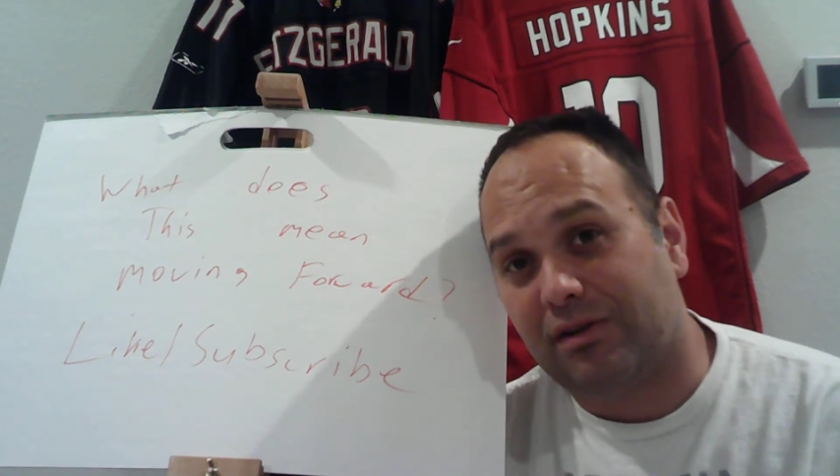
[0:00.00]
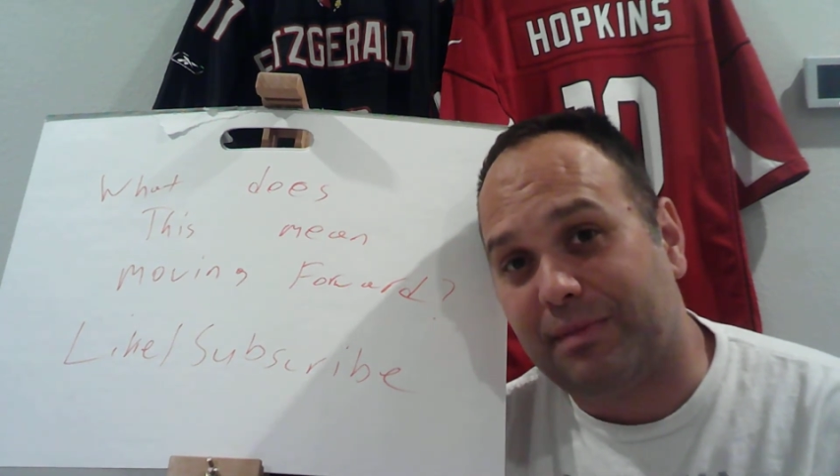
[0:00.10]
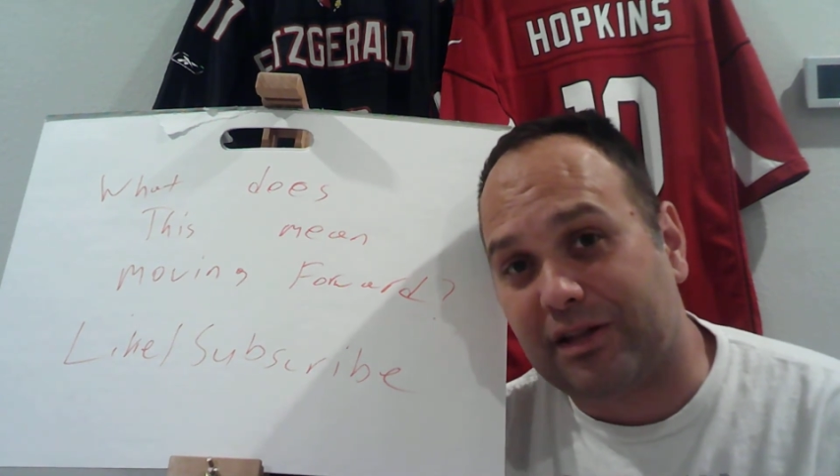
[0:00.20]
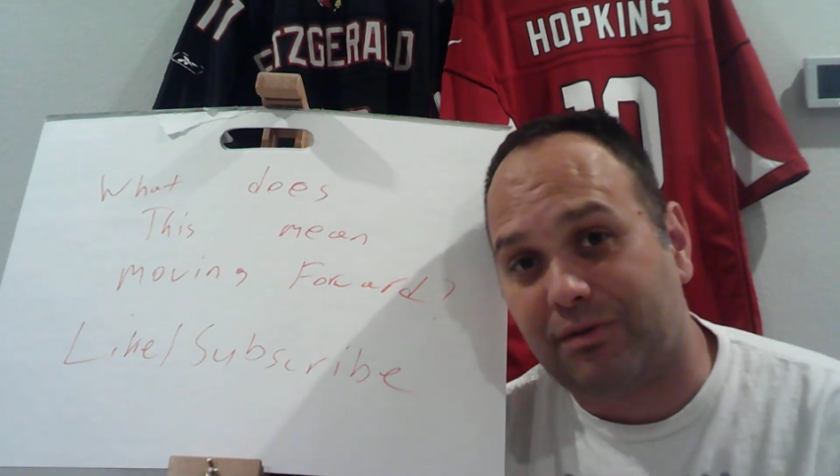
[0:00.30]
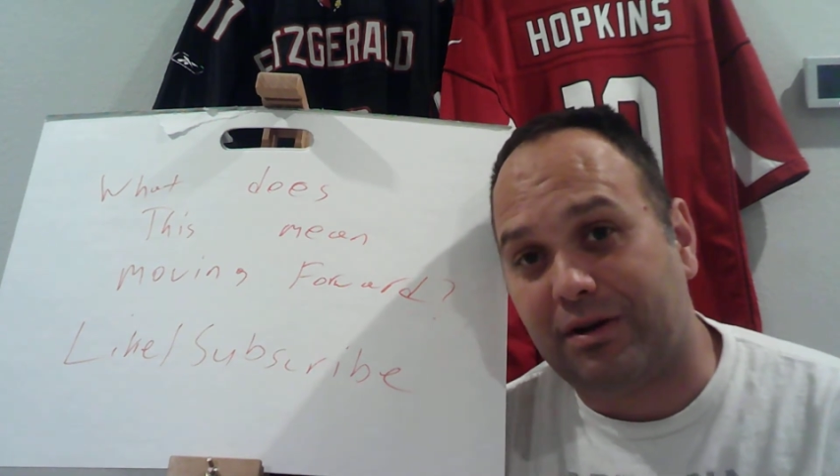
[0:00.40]

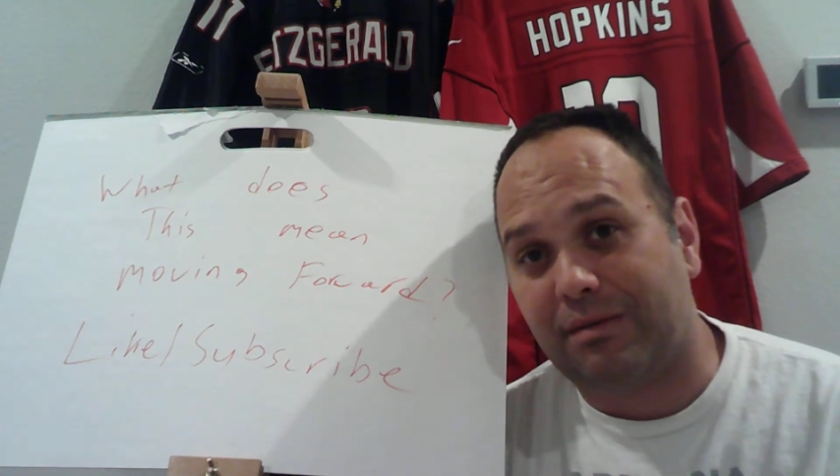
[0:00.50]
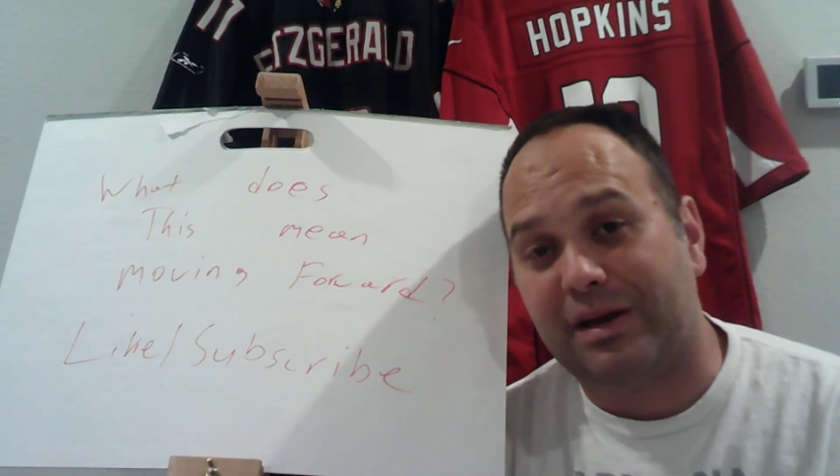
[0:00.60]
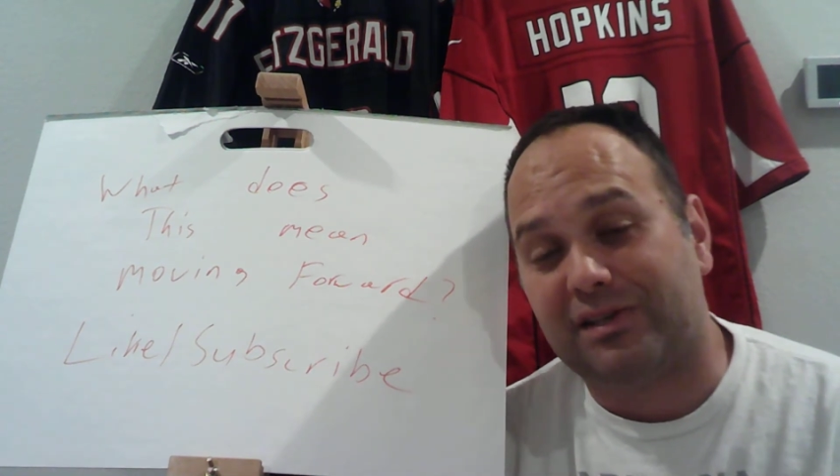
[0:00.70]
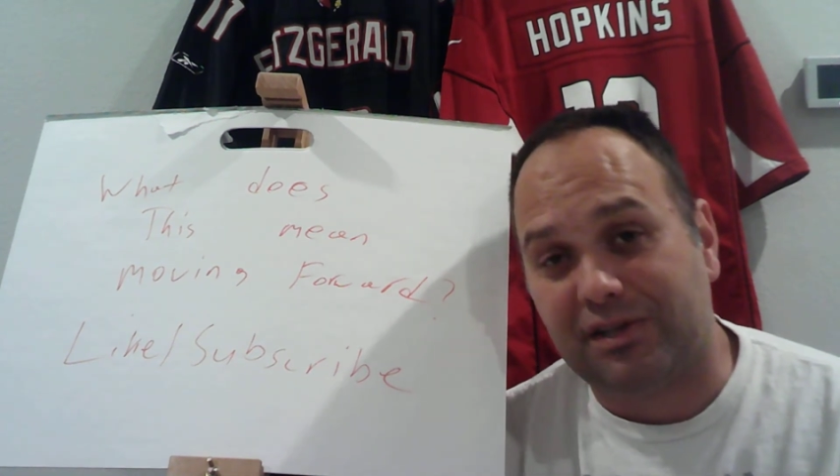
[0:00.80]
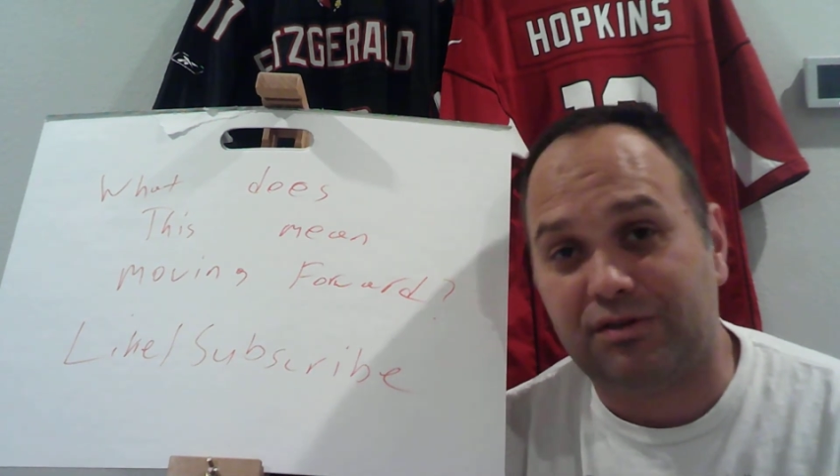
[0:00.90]
about the running
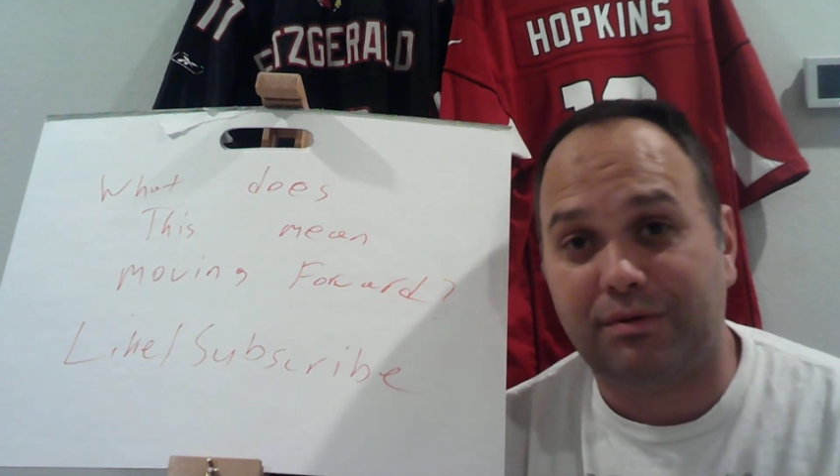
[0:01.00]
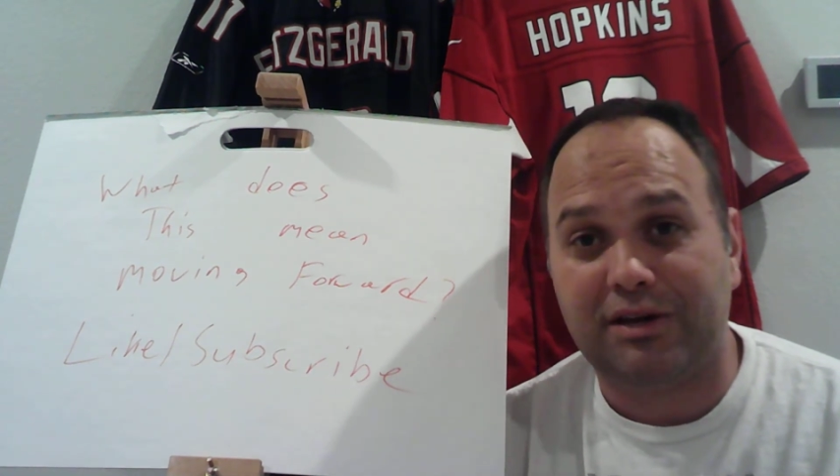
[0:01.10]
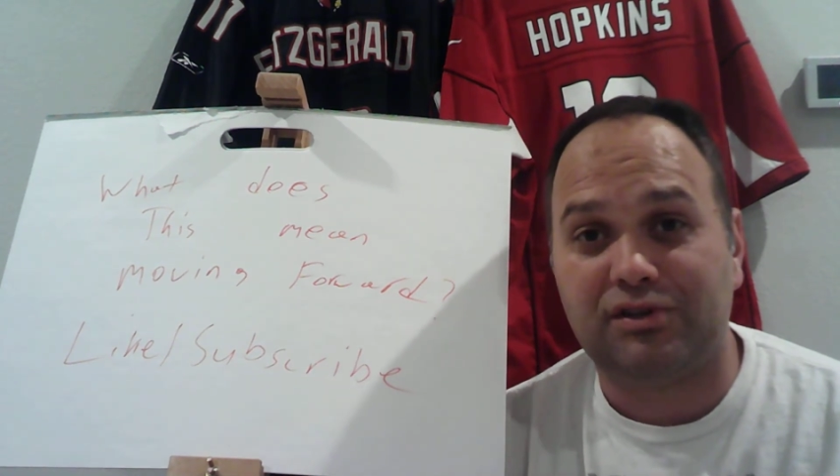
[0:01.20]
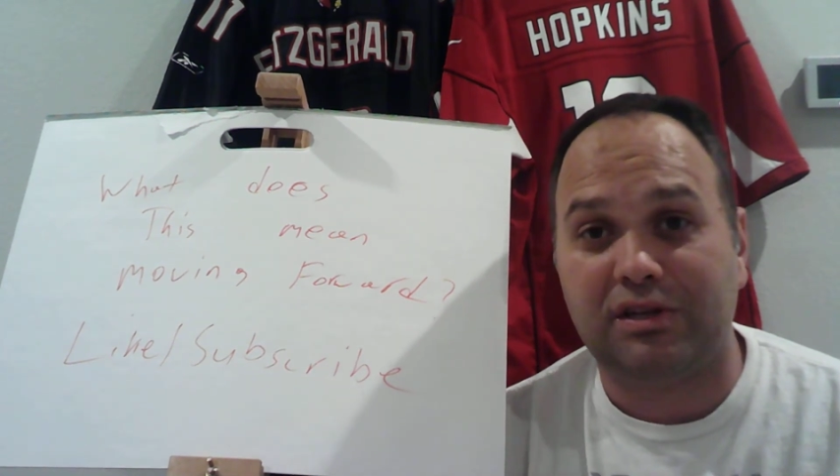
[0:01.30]
back situation,